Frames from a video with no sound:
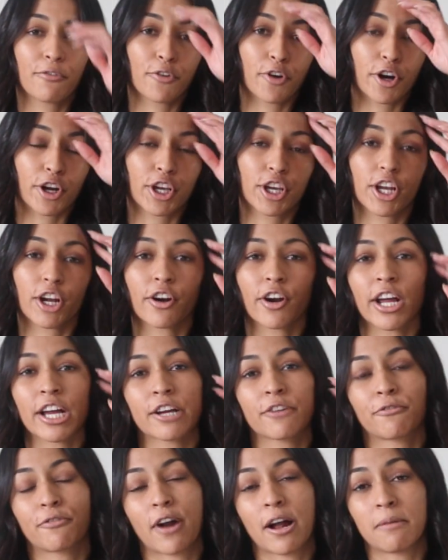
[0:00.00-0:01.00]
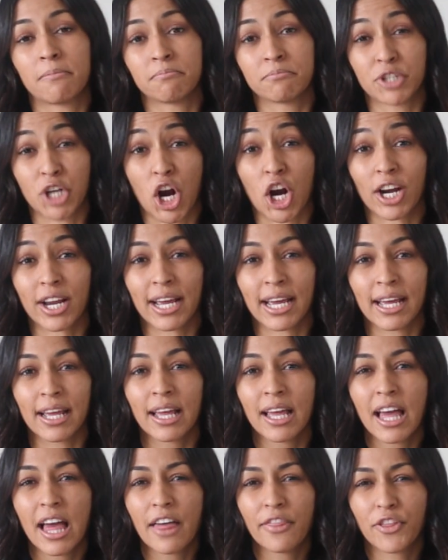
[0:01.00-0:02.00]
for a Keurig from Target,